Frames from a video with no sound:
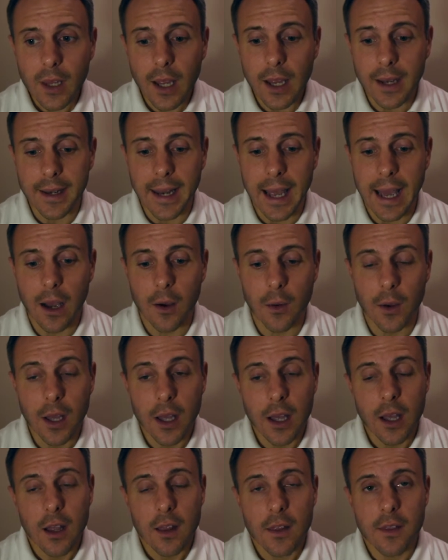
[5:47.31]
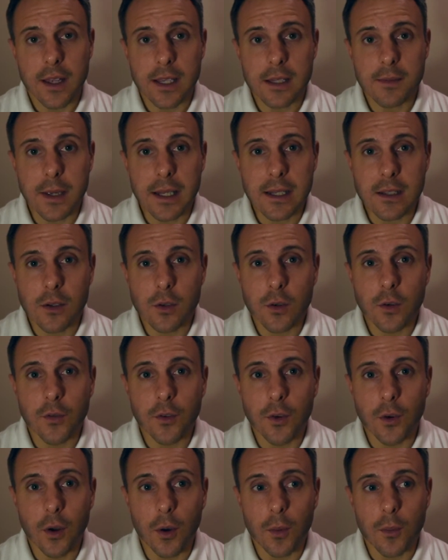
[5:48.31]
Now this means an
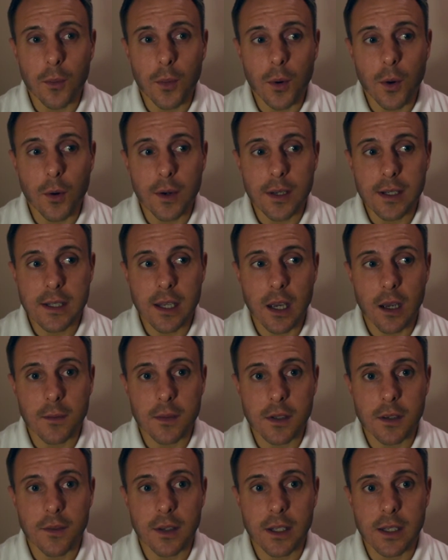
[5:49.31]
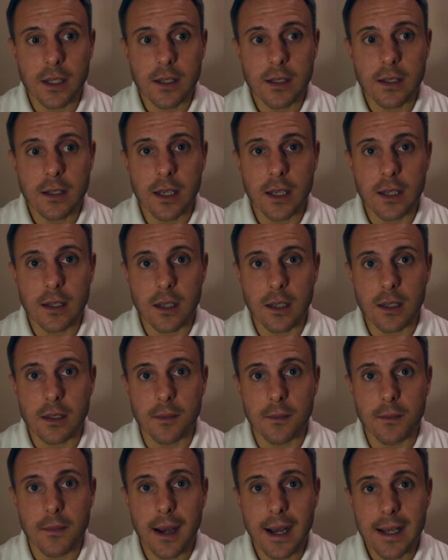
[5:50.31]
awful lot more in terms of it's a
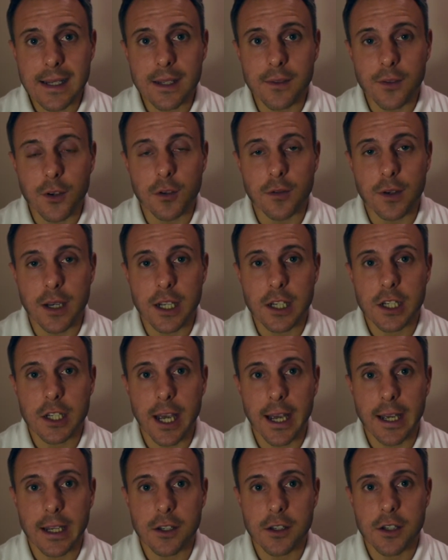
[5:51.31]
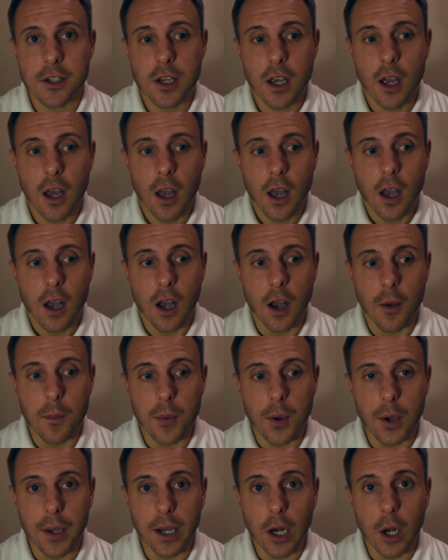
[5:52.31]
massive career change. I'm
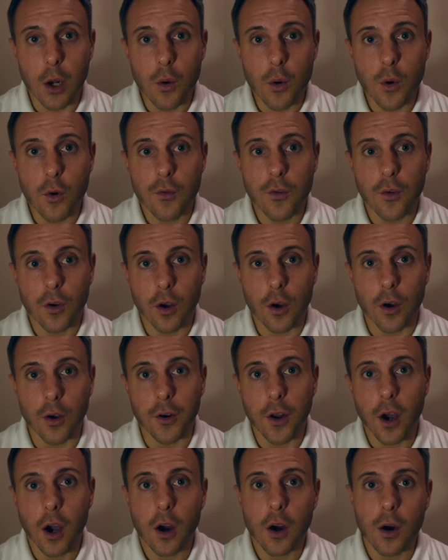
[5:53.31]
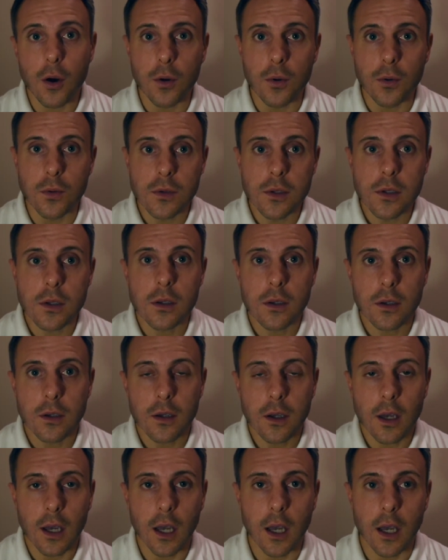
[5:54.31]
putting an awful lot on hold,
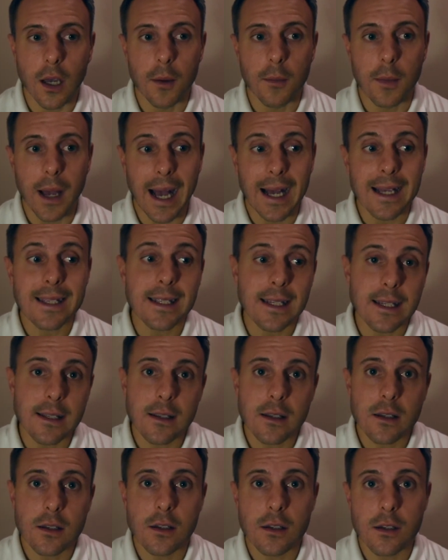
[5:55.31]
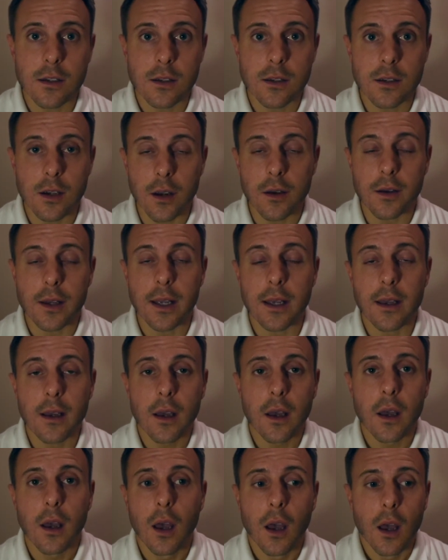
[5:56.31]
as is Jodie.
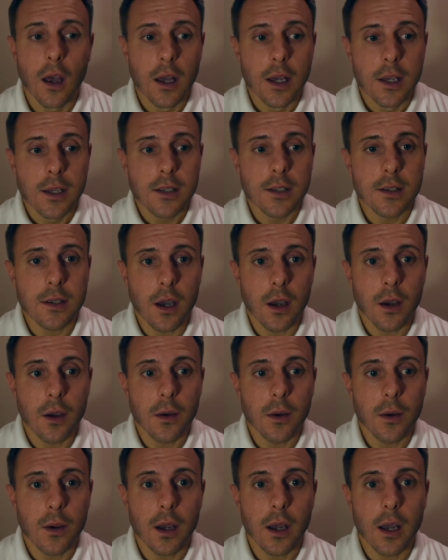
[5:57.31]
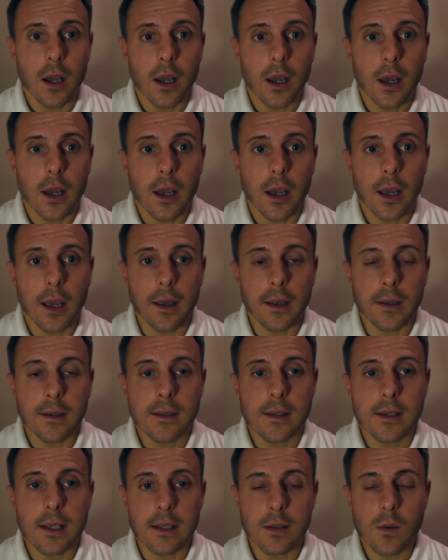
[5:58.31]
So
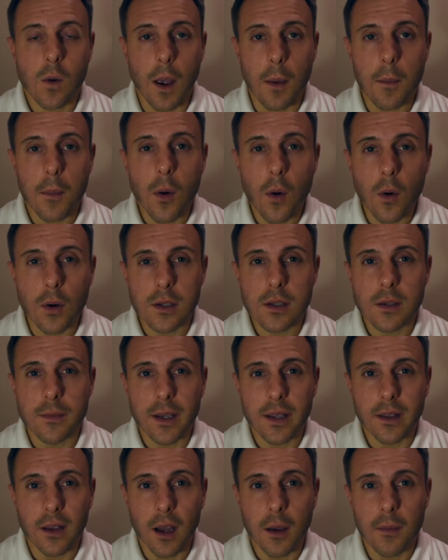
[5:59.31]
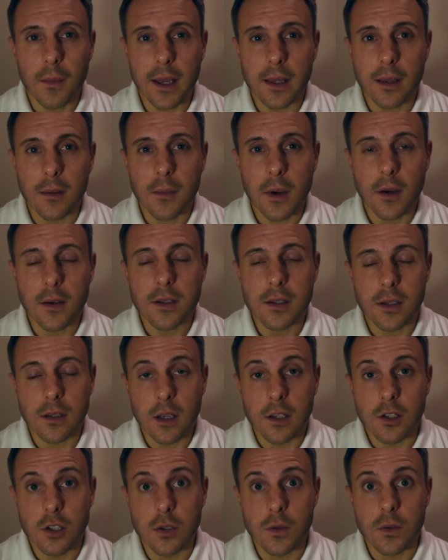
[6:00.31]
it's quite important to me that I make the most and
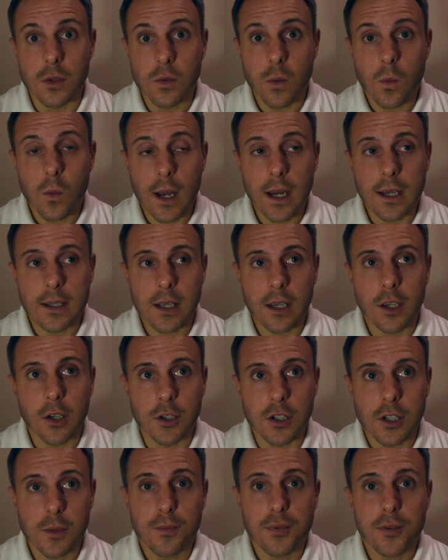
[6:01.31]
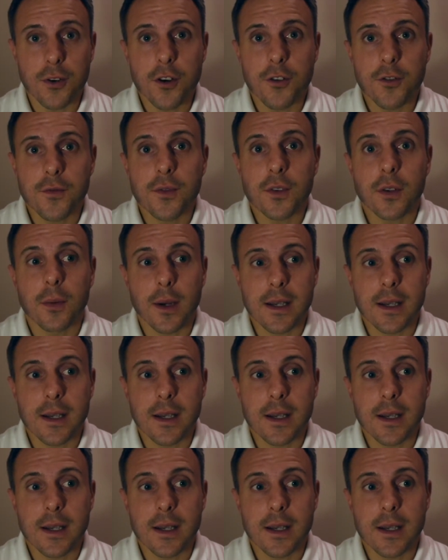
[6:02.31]
I do as well as I could to prove to